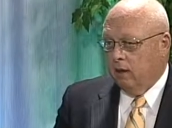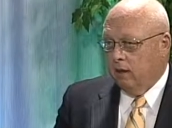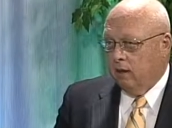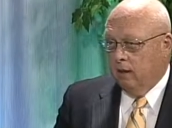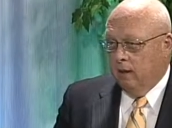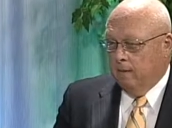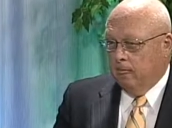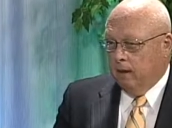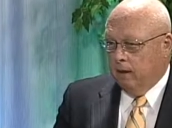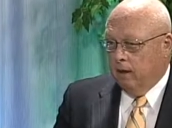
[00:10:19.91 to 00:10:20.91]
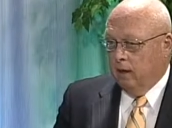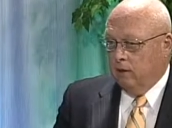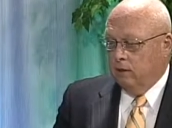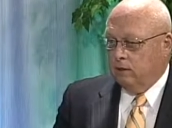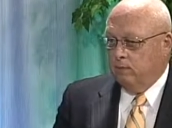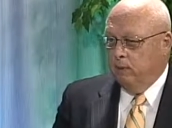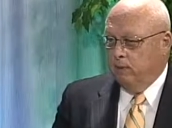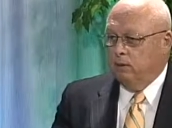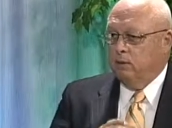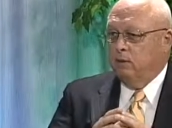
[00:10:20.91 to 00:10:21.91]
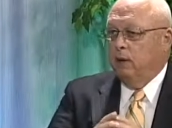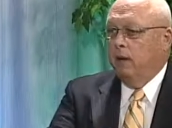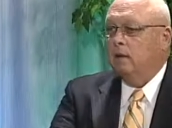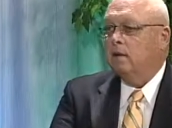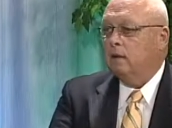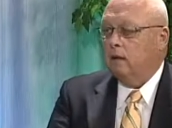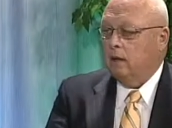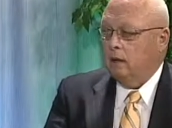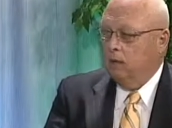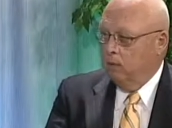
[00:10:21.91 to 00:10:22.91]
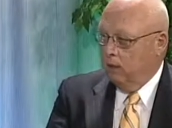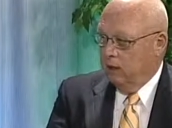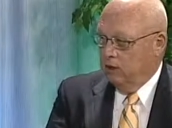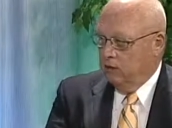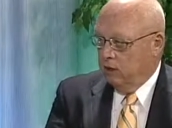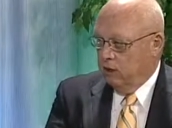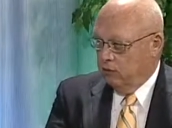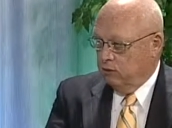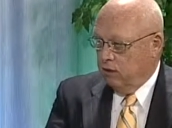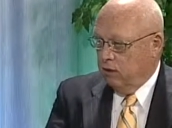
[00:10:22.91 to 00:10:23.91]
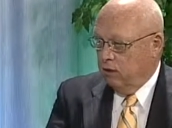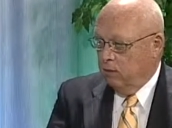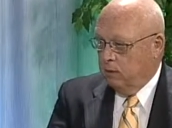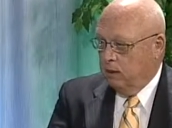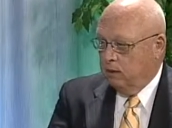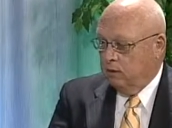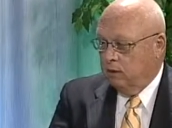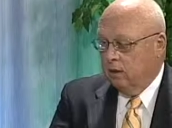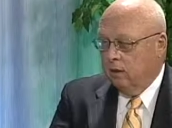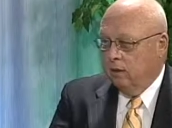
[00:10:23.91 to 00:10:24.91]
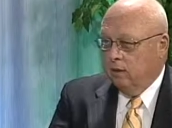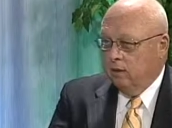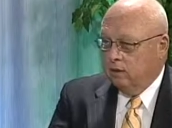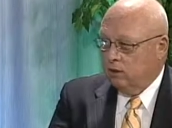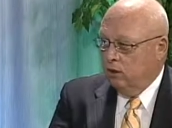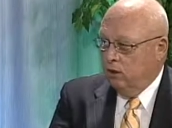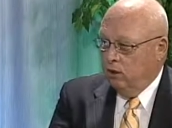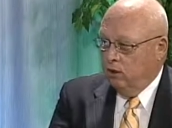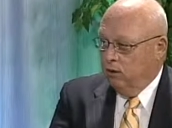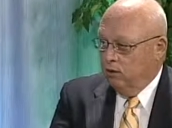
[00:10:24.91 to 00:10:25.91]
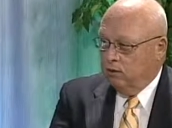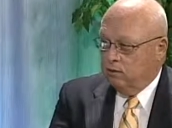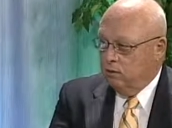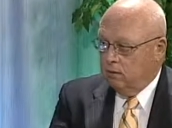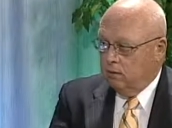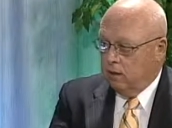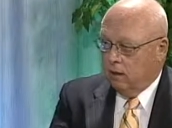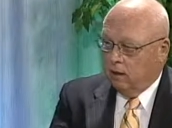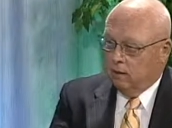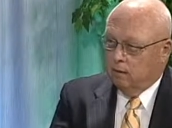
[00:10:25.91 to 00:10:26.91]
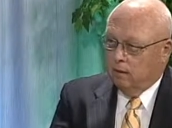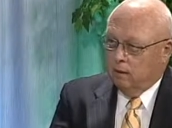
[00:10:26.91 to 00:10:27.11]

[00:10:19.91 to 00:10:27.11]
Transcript: And again, this business about uh, human nature and understanding human nature, there's a huge uh,